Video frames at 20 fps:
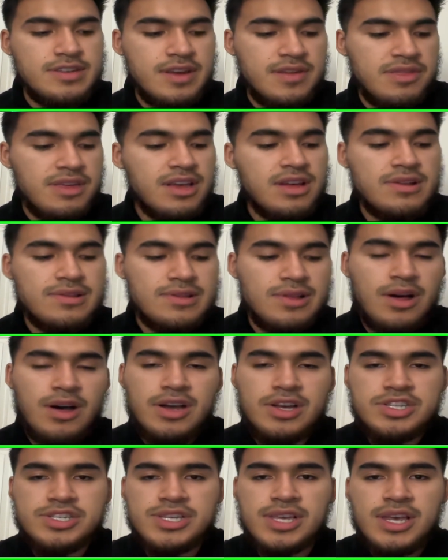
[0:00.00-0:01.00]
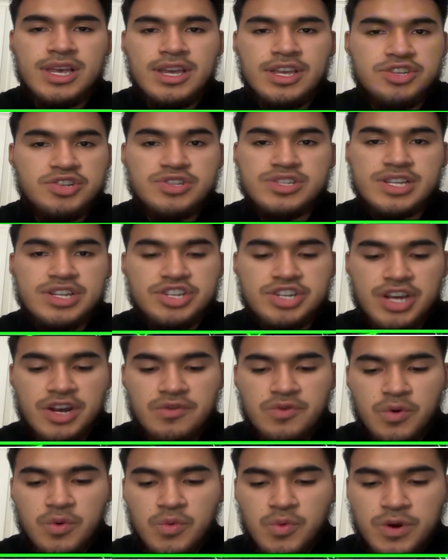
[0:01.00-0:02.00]
I think a loss just in
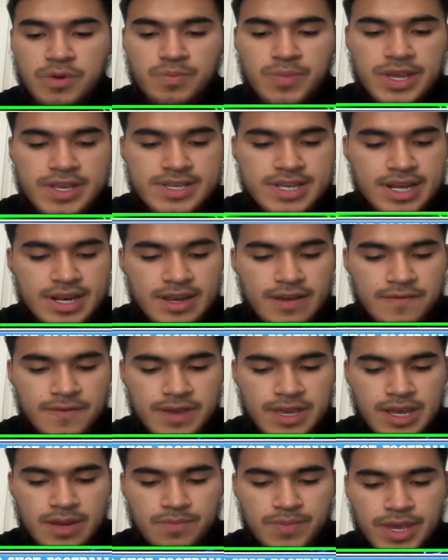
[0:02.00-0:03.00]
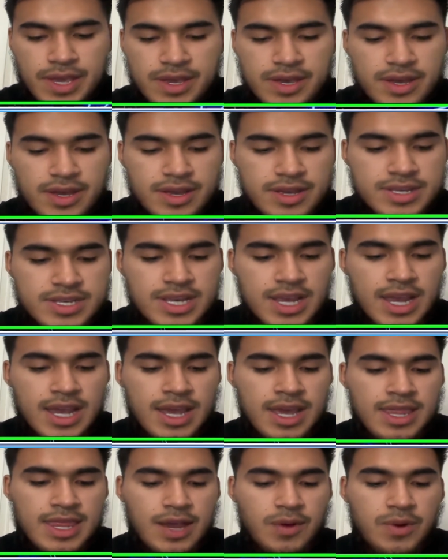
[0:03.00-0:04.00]
general would be significant because
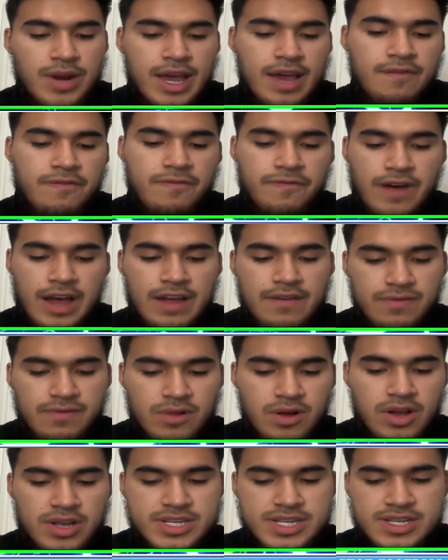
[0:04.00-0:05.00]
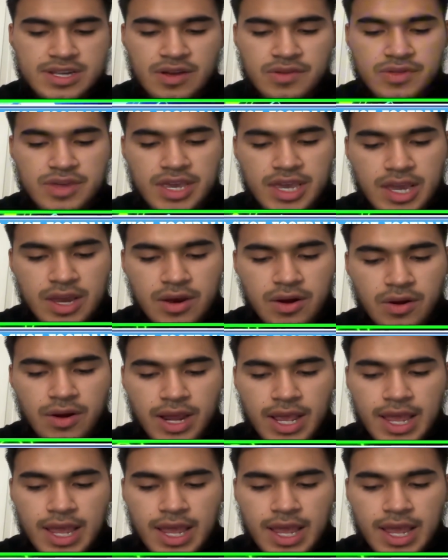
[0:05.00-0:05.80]
they would have five losses on the year,